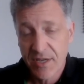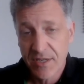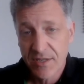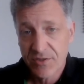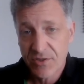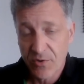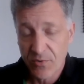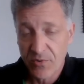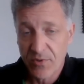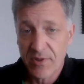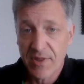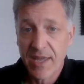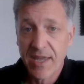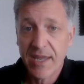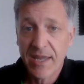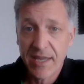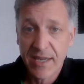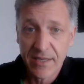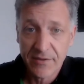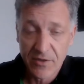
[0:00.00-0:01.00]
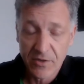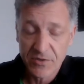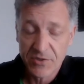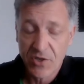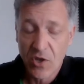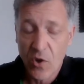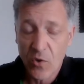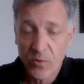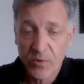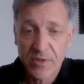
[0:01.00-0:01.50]
So they there's
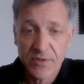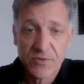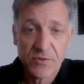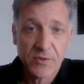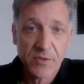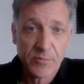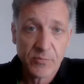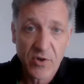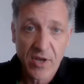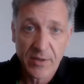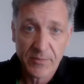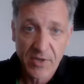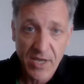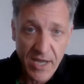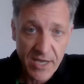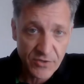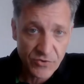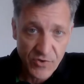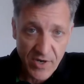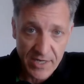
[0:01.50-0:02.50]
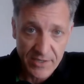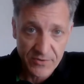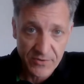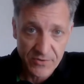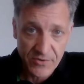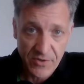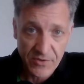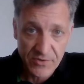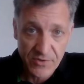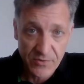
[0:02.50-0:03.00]
an onus on the prime
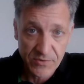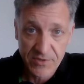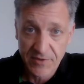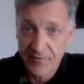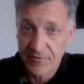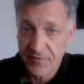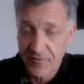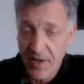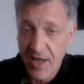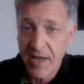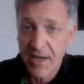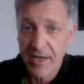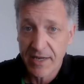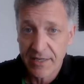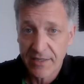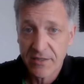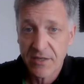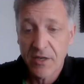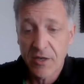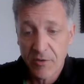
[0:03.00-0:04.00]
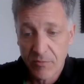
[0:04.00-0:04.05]
contractors also to find